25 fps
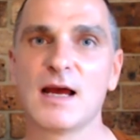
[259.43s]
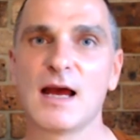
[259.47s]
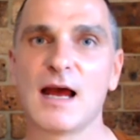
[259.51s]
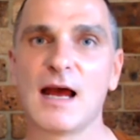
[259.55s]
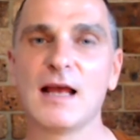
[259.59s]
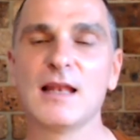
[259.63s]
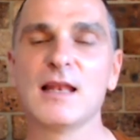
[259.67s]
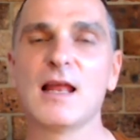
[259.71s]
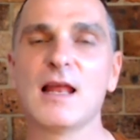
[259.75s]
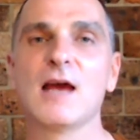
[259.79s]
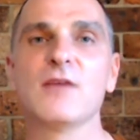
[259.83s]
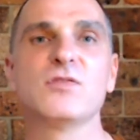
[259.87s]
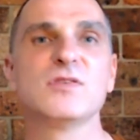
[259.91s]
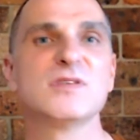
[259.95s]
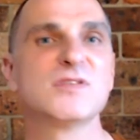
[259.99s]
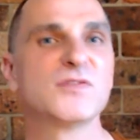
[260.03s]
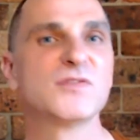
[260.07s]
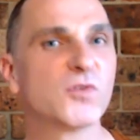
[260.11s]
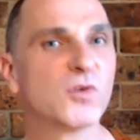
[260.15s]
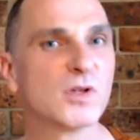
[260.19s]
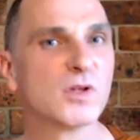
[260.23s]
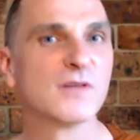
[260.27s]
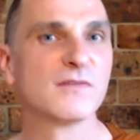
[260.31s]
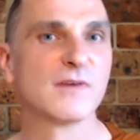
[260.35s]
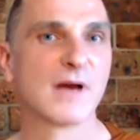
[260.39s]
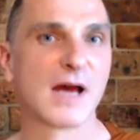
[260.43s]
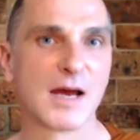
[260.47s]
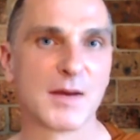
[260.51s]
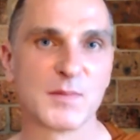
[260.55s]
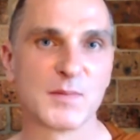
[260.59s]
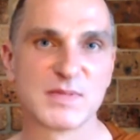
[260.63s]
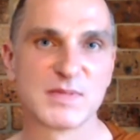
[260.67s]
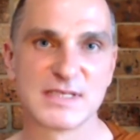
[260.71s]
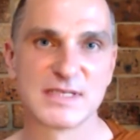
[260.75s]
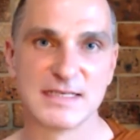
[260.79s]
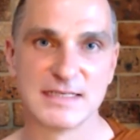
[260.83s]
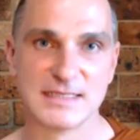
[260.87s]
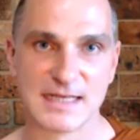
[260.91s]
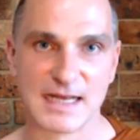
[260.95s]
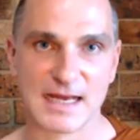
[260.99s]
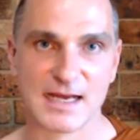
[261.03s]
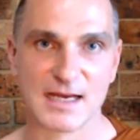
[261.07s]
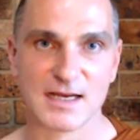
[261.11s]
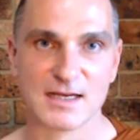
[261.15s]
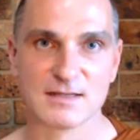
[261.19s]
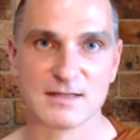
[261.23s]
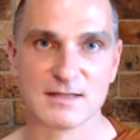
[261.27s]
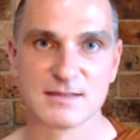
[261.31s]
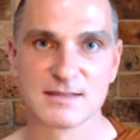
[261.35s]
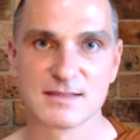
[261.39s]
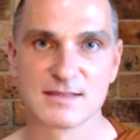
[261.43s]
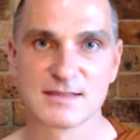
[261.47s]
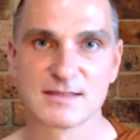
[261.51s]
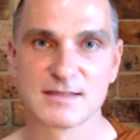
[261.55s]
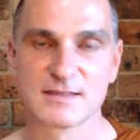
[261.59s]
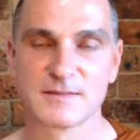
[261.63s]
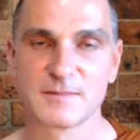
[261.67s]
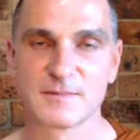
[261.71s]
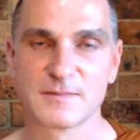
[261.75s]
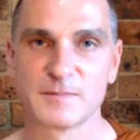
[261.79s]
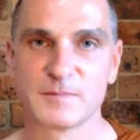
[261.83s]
Our life is full of ups and downs.